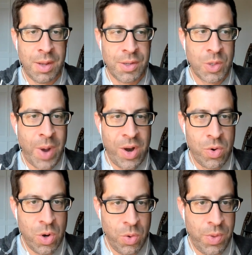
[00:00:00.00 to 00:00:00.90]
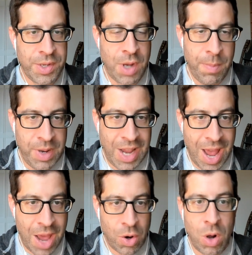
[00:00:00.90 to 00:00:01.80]
So I don't know this company
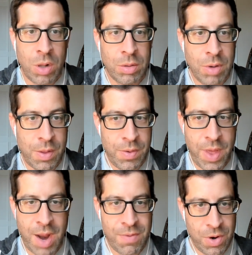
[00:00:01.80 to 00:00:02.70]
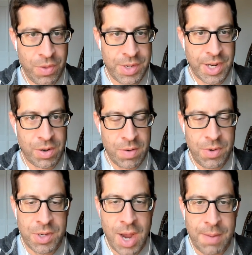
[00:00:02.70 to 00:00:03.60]
at all other than I've heard the ticker a
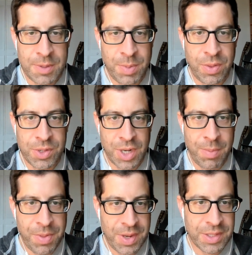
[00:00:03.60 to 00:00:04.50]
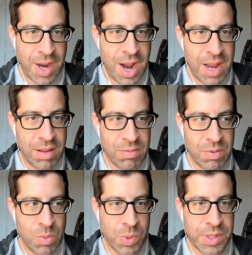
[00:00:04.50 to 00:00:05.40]
few times, but there's a couple things that I
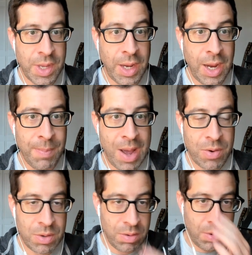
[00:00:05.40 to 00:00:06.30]
was thinking about